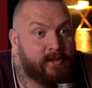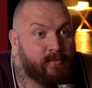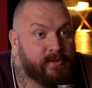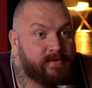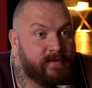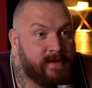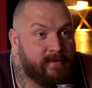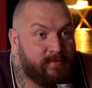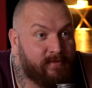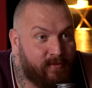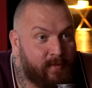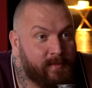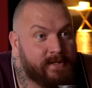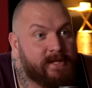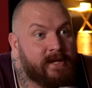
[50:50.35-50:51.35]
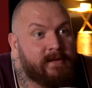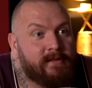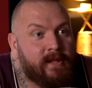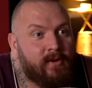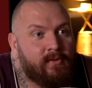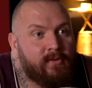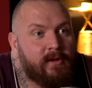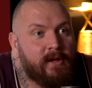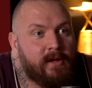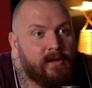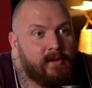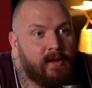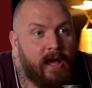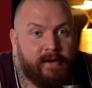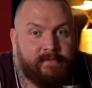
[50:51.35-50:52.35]
to his feet from a takedown
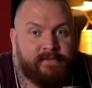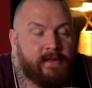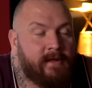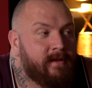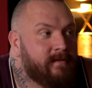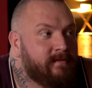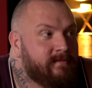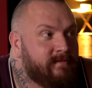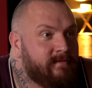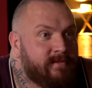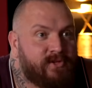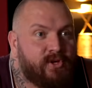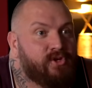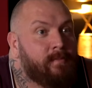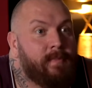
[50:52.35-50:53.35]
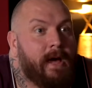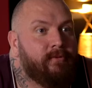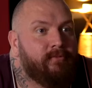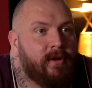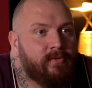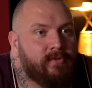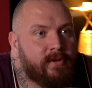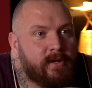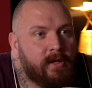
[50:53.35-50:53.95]
after such a bad round.